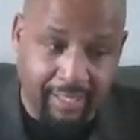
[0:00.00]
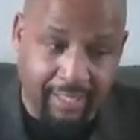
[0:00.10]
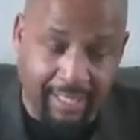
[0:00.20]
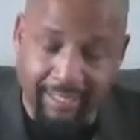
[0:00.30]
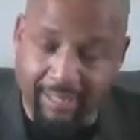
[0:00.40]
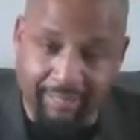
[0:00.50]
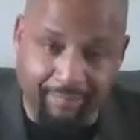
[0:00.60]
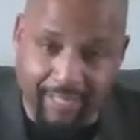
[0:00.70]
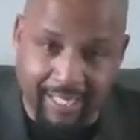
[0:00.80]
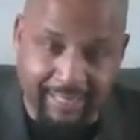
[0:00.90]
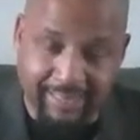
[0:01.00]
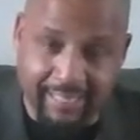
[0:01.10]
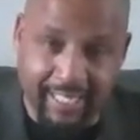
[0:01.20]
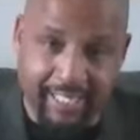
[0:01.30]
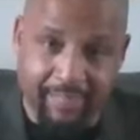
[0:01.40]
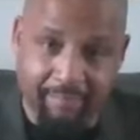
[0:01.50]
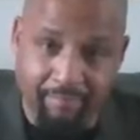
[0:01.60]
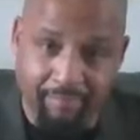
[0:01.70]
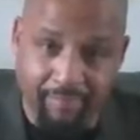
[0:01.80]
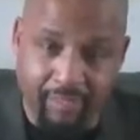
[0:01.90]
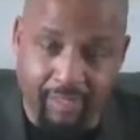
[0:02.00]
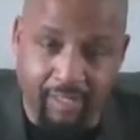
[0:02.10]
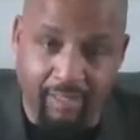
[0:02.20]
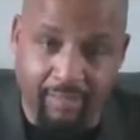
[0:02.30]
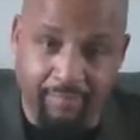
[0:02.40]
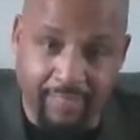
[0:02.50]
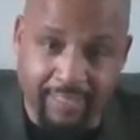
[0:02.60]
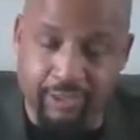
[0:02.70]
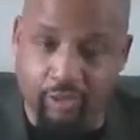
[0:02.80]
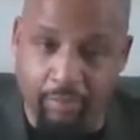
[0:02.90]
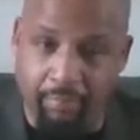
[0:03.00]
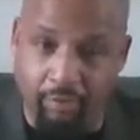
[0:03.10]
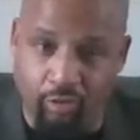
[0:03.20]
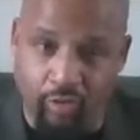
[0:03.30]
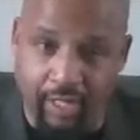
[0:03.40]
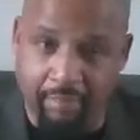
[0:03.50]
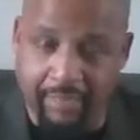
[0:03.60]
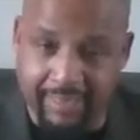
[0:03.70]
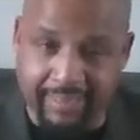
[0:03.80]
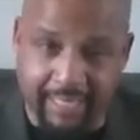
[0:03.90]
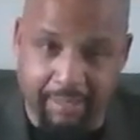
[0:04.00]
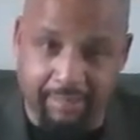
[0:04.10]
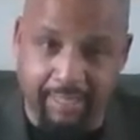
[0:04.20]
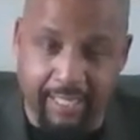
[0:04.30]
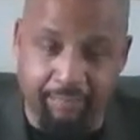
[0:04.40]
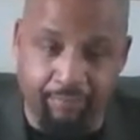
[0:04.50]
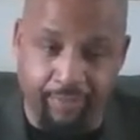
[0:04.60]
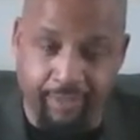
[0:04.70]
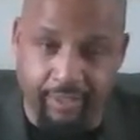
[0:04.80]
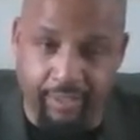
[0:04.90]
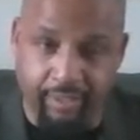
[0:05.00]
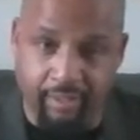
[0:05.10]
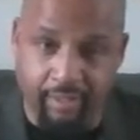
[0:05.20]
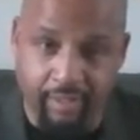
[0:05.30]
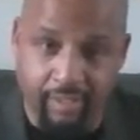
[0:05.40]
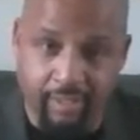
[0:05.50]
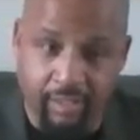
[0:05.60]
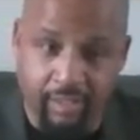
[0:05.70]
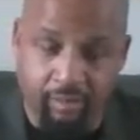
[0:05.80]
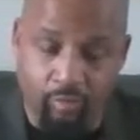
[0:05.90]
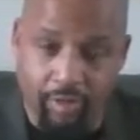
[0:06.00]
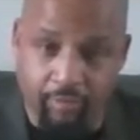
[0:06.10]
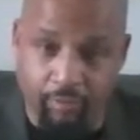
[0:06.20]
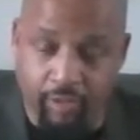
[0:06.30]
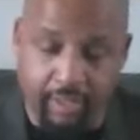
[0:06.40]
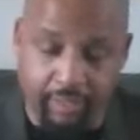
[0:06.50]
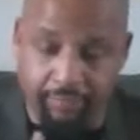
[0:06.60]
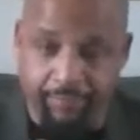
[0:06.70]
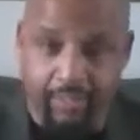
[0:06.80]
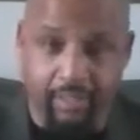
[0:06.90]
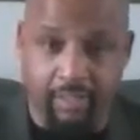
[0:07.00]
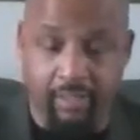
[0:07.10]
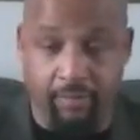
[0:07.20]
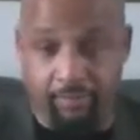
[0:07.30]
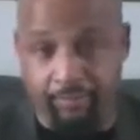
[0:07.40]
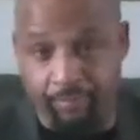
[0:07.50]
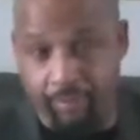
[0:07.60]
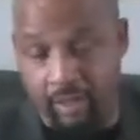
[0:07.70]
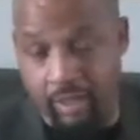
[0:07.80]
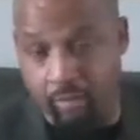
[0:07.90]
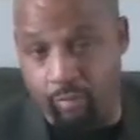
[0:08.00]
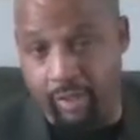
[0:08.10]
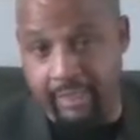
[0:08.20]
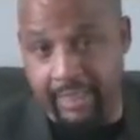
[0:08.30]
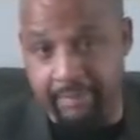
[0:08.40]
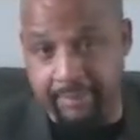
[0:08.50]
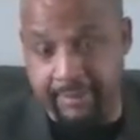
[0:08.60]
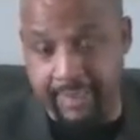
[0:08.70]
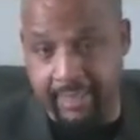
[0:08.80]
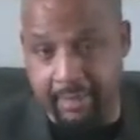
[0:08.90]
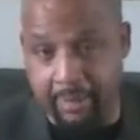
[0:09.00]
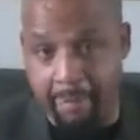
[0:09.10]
I forgot his name. He's doing a program in this time of life with Reverend Run, the fella of Run DMC.